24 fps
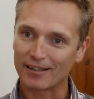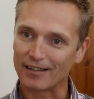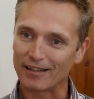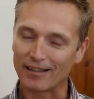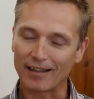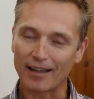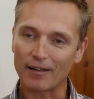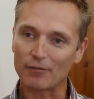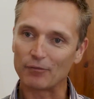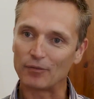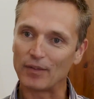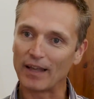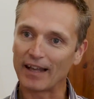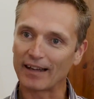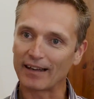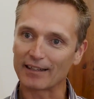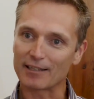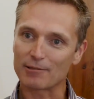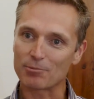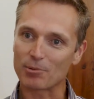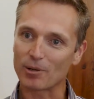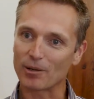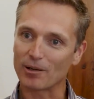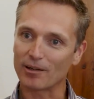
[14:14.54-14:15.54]
Loved that
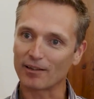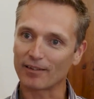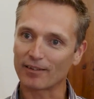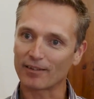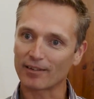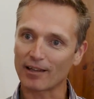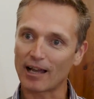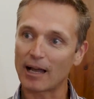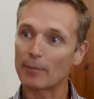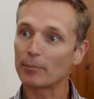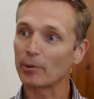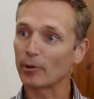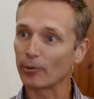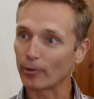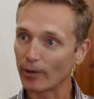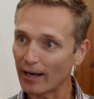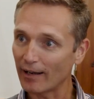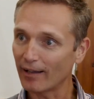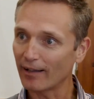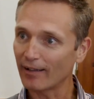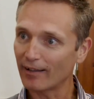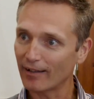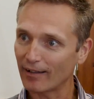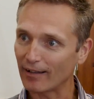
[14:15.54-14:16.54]
experience. I'm a
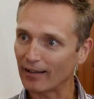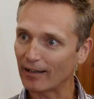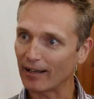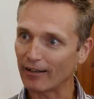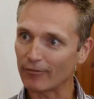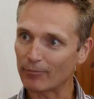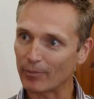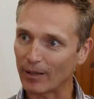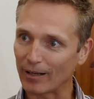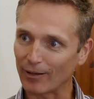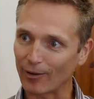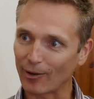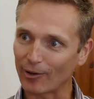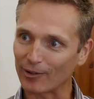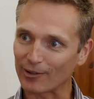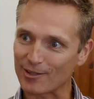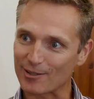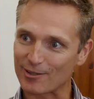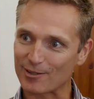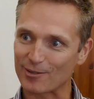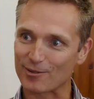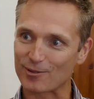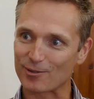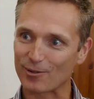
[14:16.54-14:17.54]
runner. I love my long
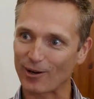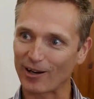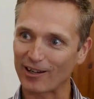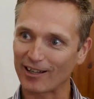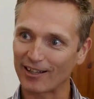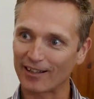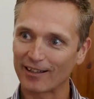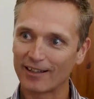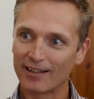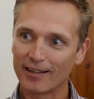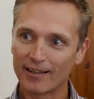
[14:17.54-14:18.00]
distance running.